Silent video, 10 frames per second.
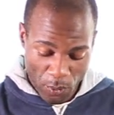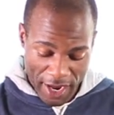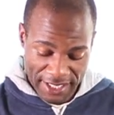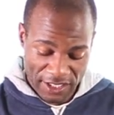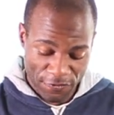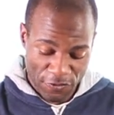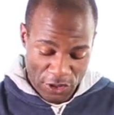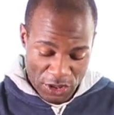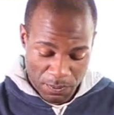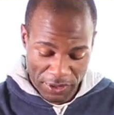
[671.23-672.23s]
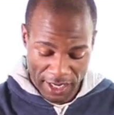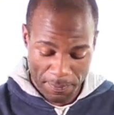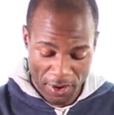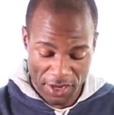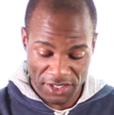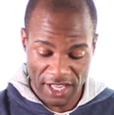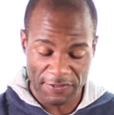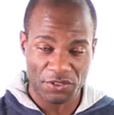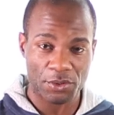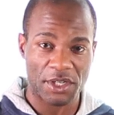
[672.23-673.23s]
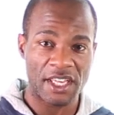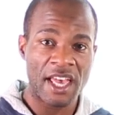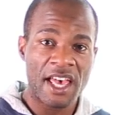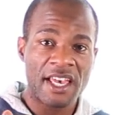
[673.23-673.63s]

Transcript: white to first play pawn to f3